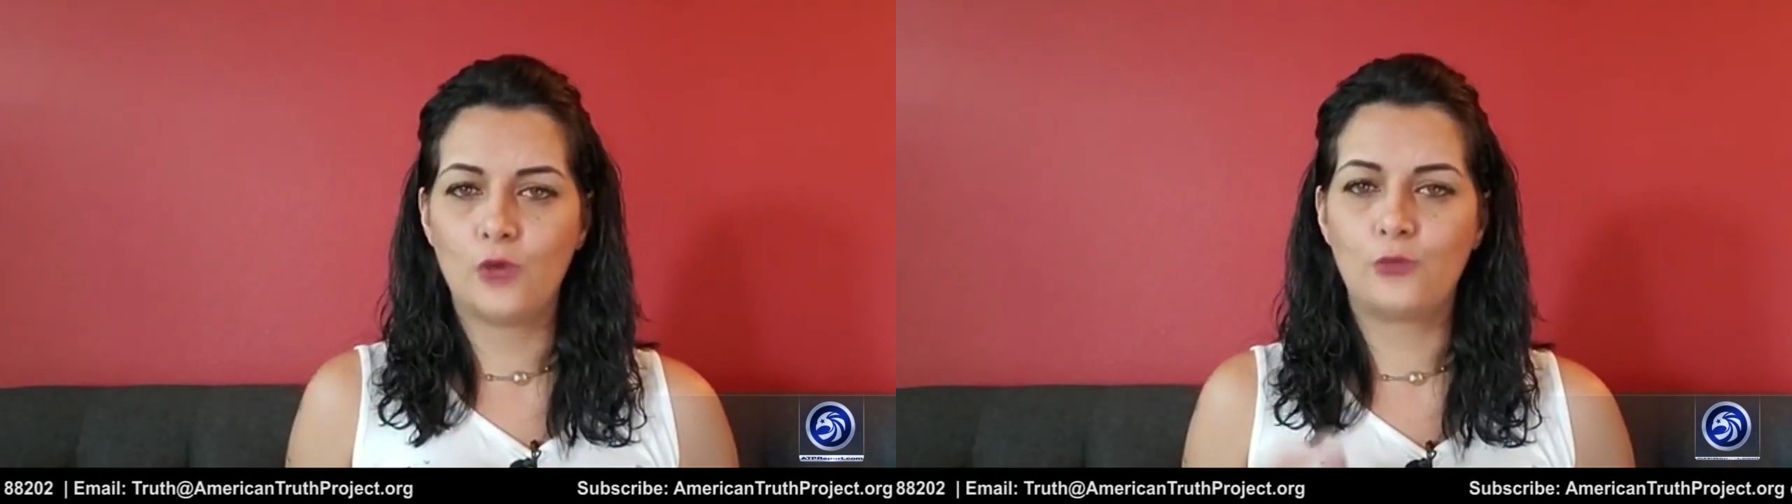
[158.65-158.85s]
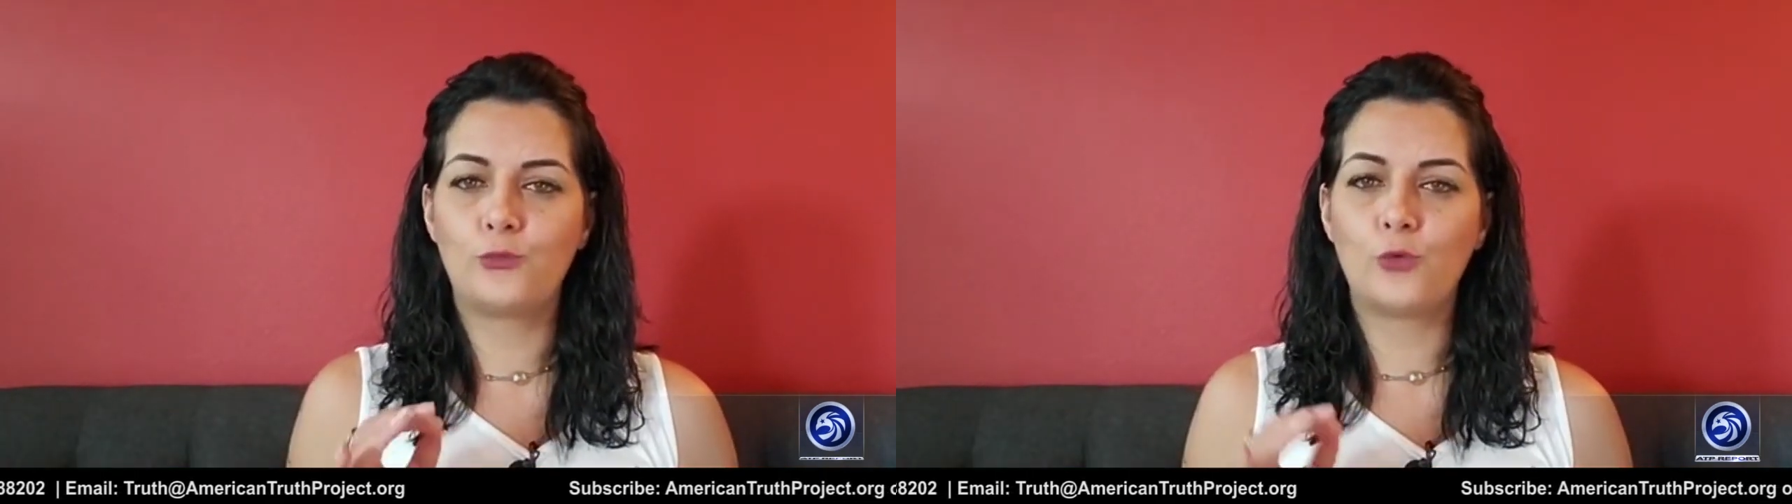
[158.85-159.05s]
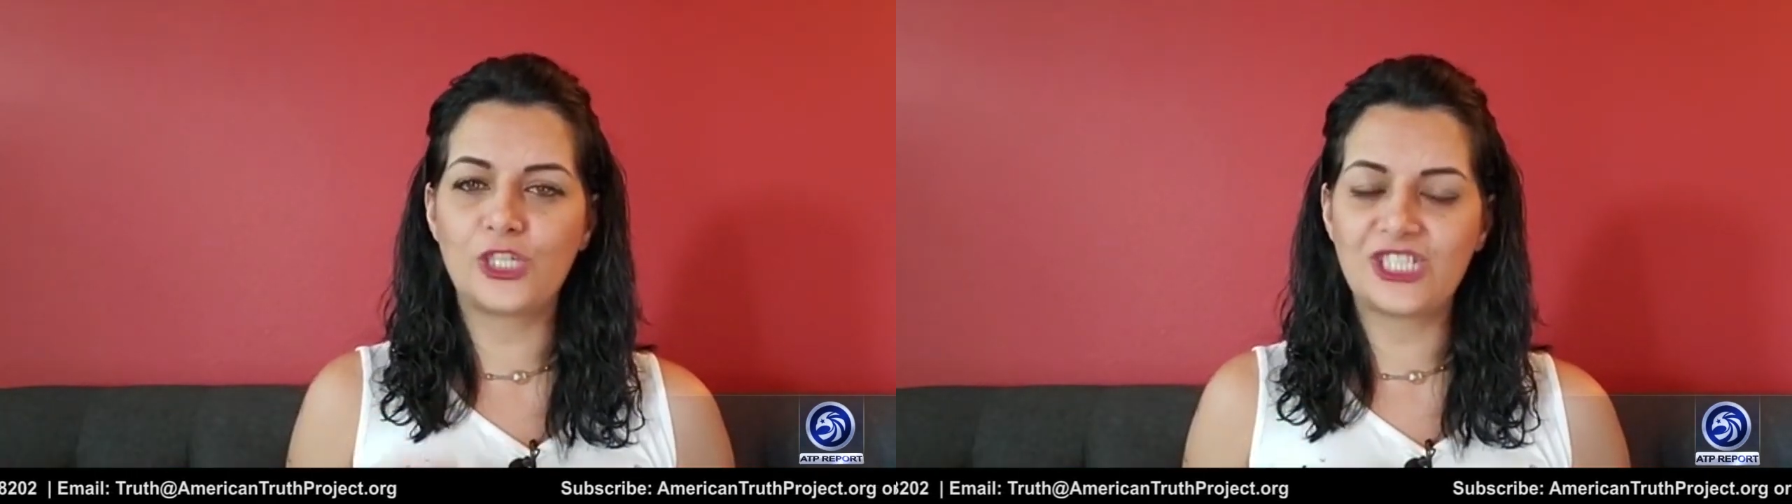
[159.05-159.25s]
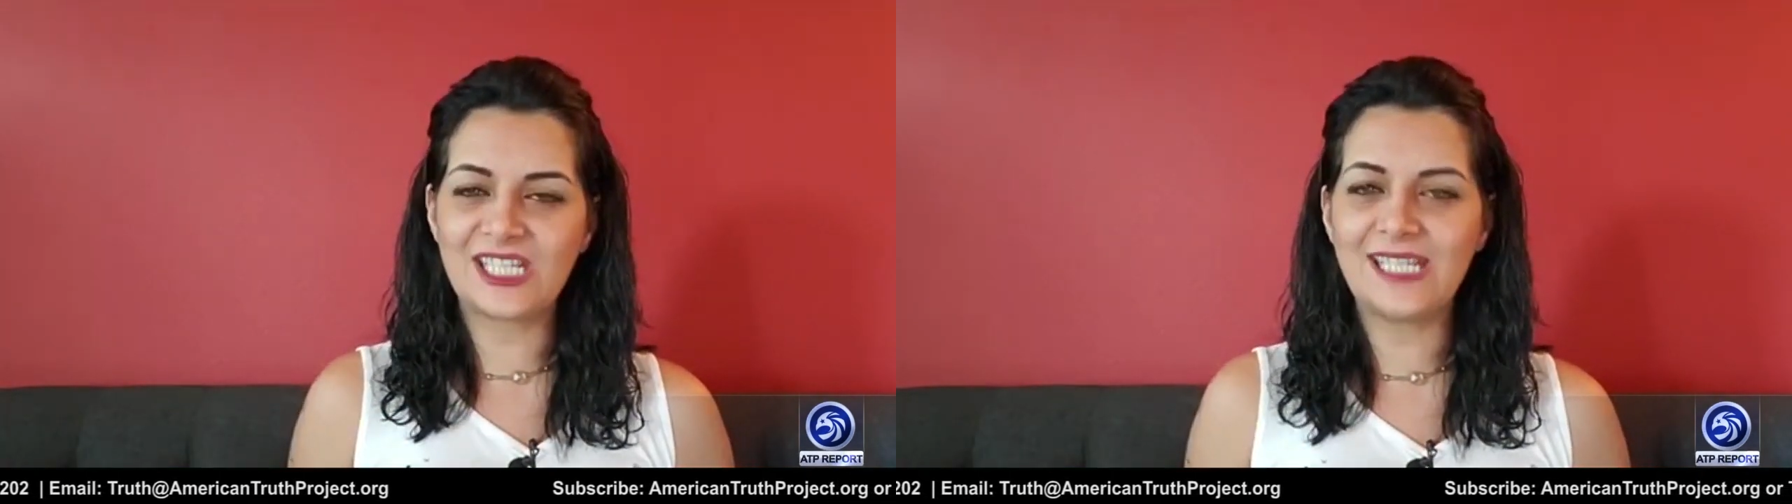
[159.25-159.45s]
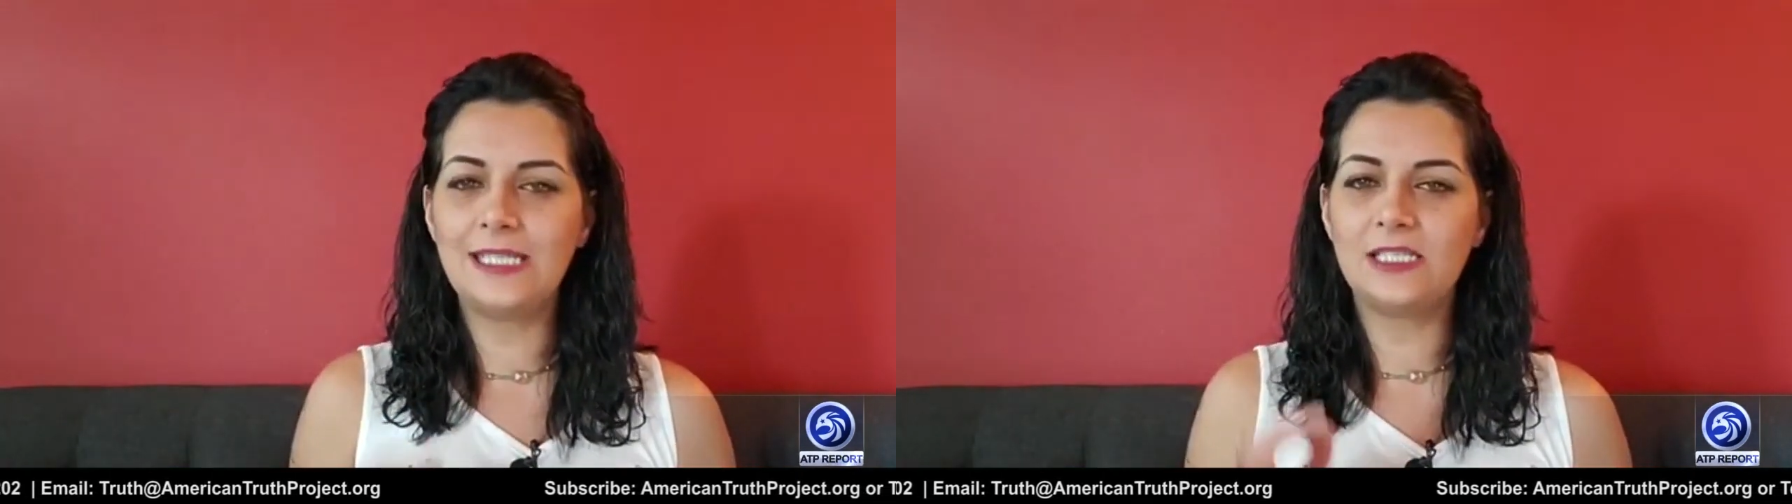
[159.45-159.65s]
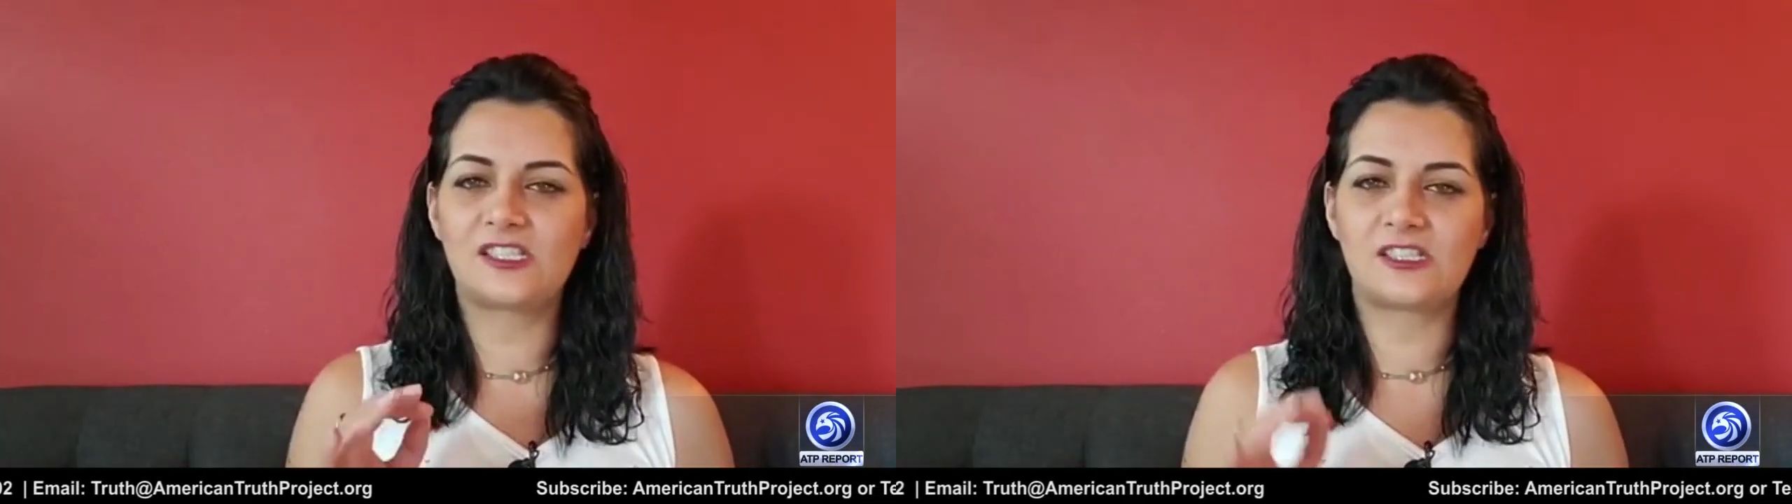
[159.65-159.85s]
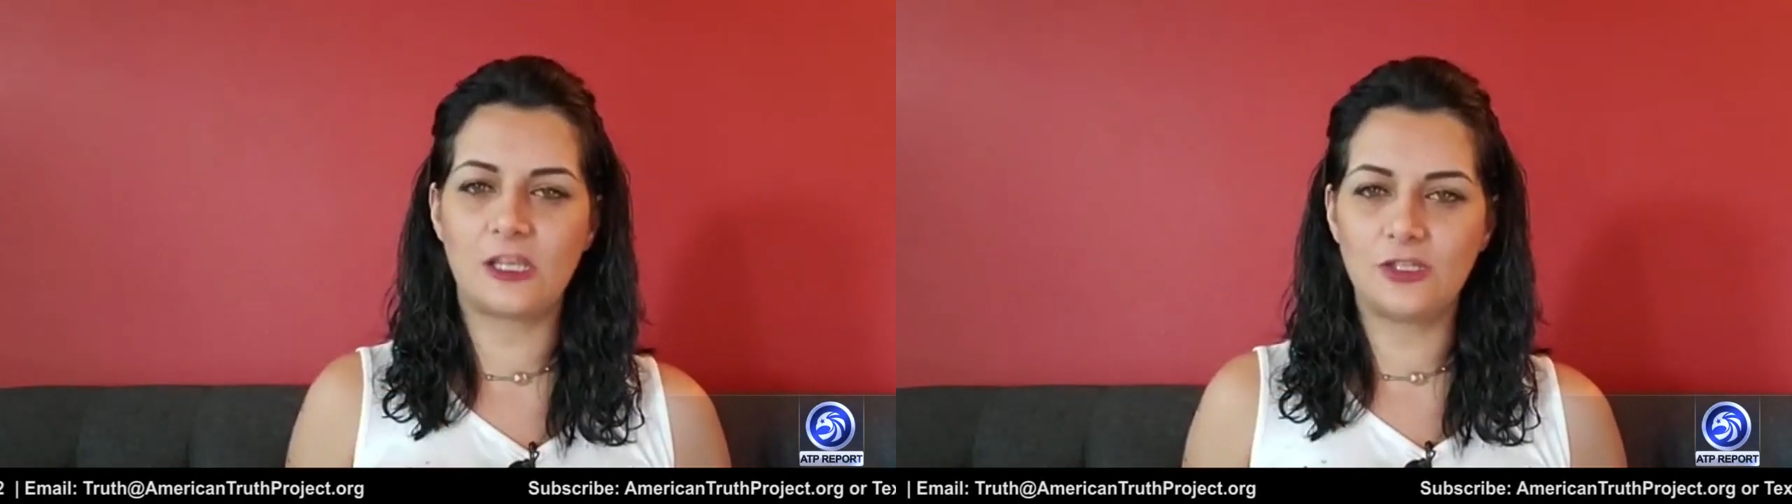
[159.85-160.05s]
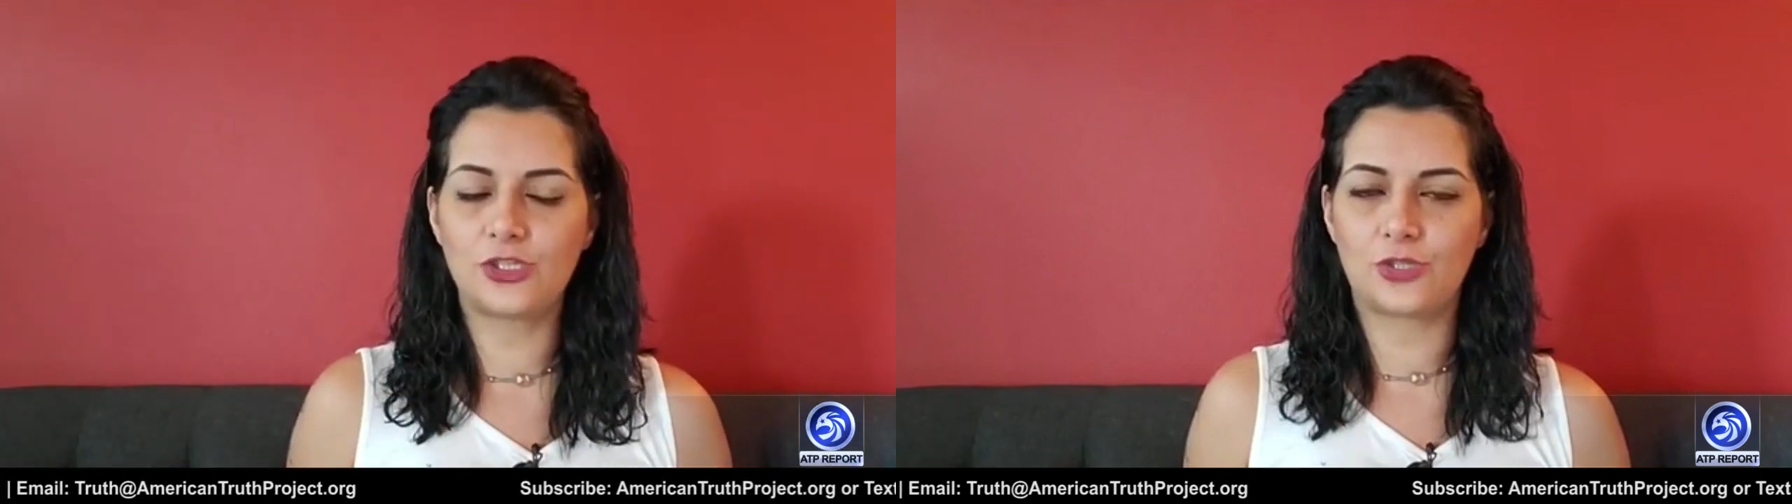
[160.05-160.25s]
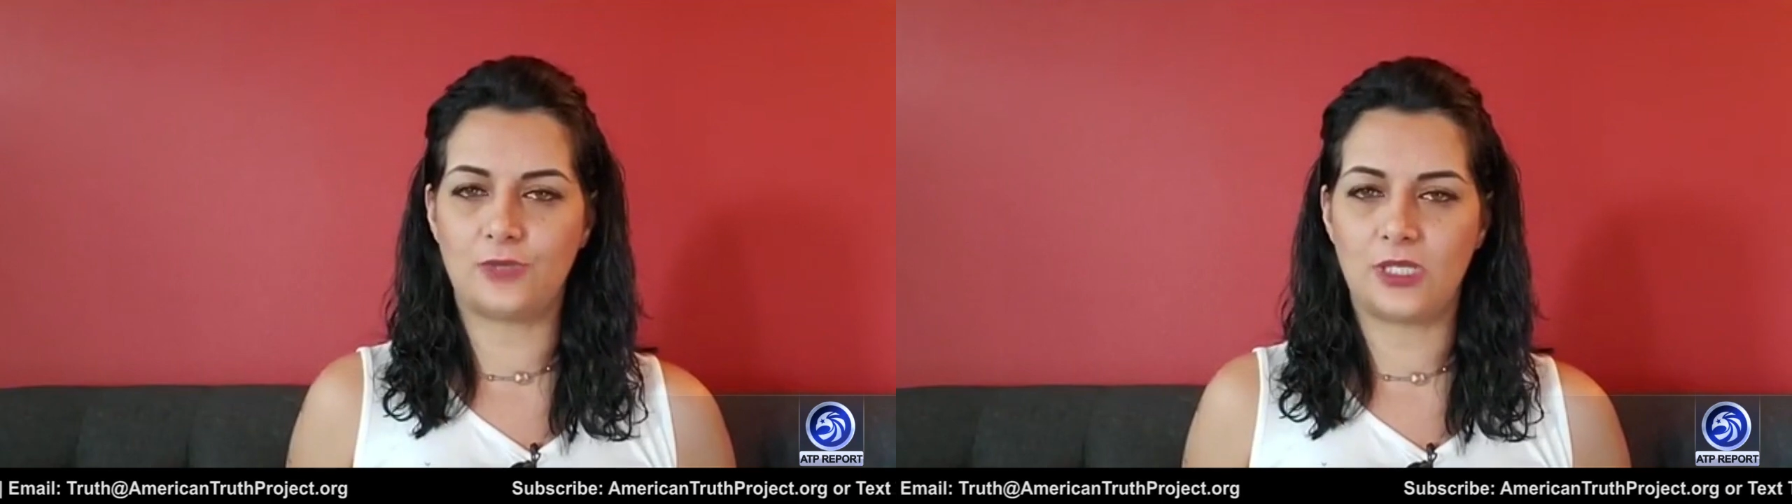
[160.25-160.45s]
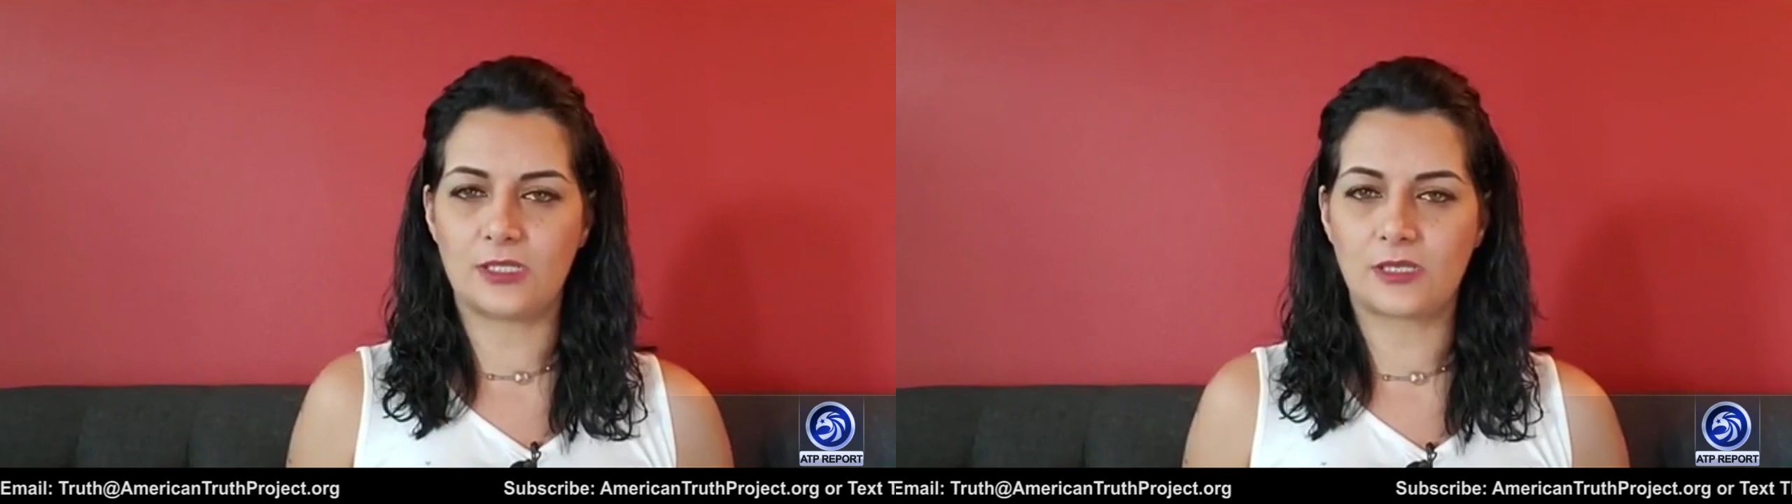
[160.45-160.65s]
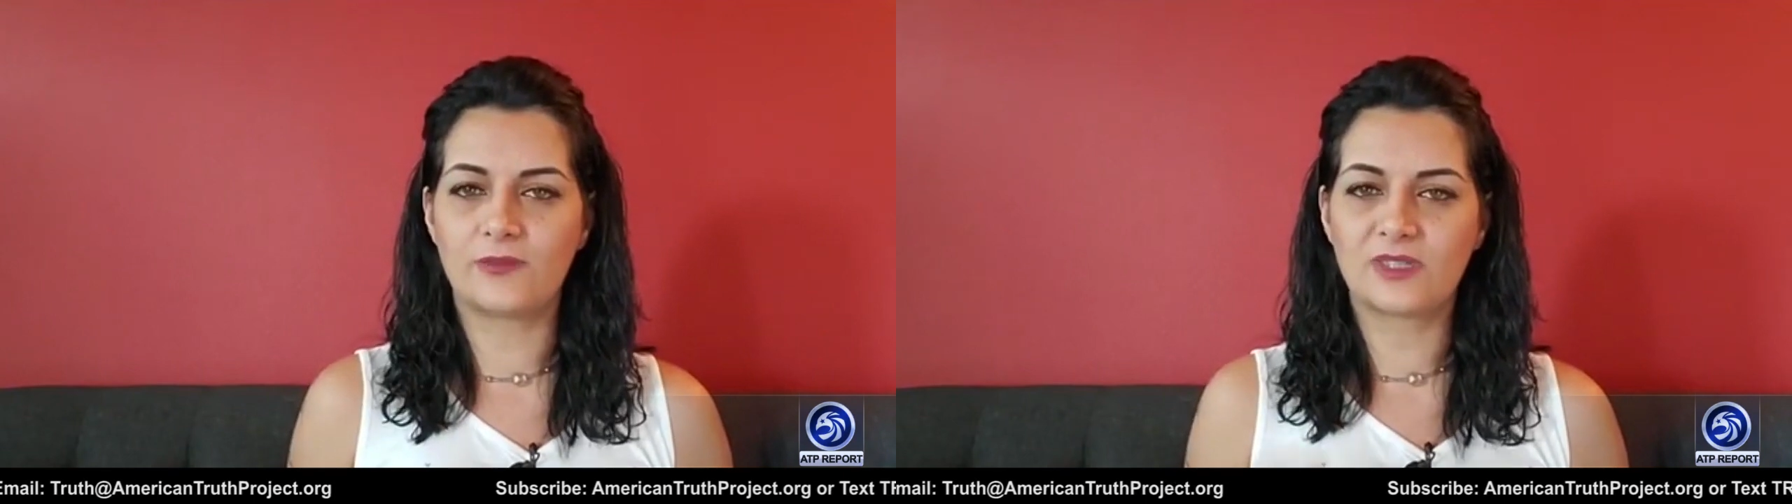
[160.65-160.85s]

14 centuries of